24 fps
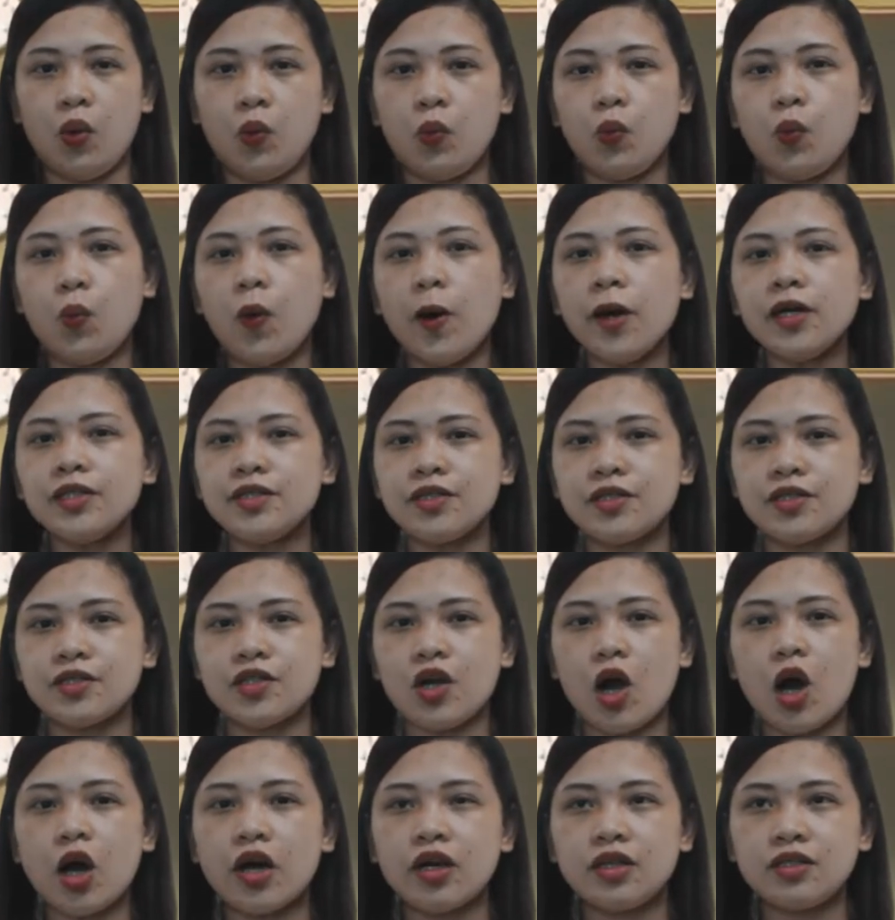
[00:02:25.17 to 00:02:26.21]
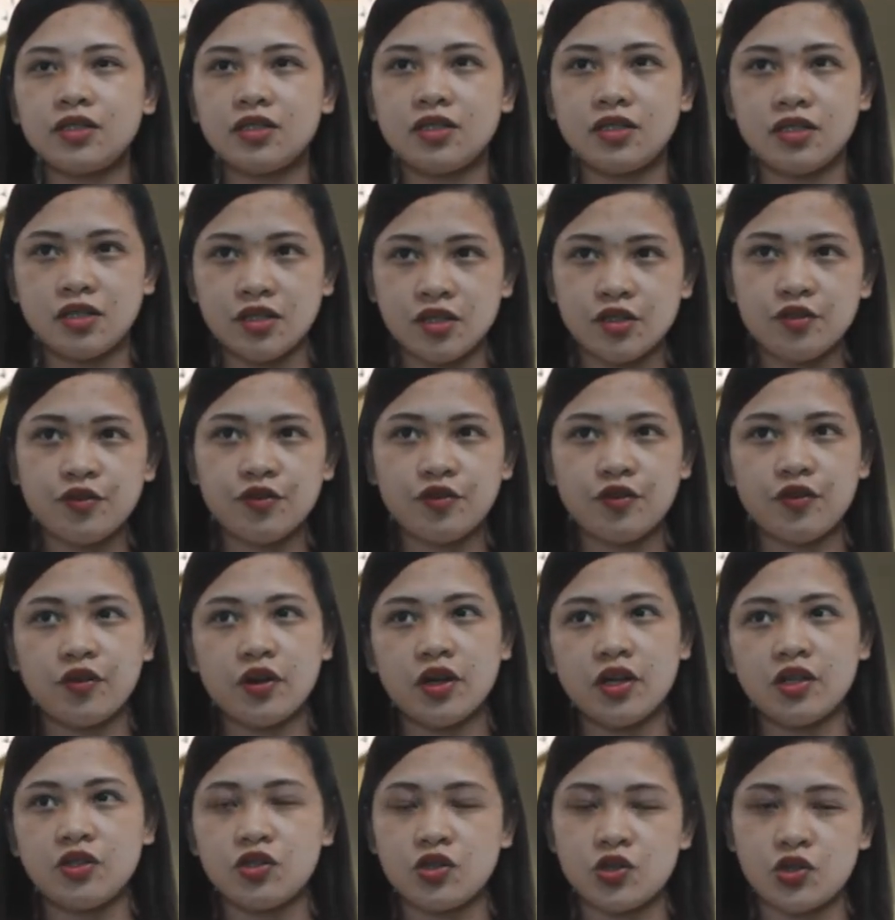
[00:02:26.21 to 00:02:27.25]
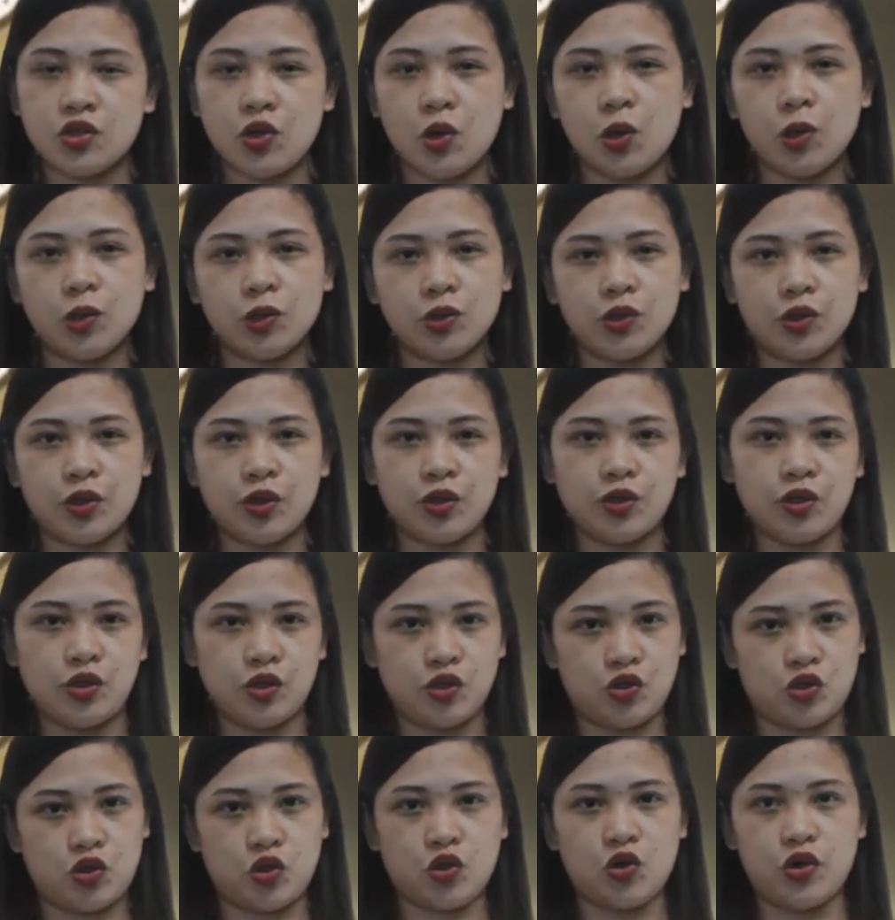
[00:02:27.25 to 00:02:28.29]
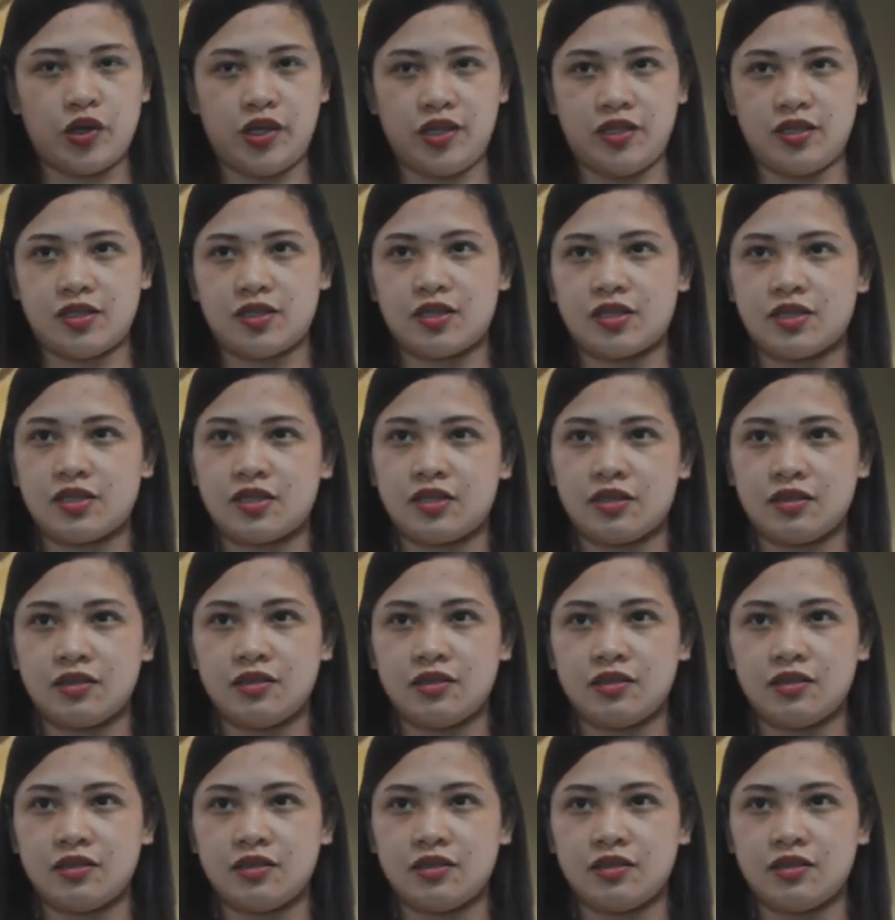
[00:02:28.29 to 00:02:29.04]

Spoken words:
What are the different soldered joints?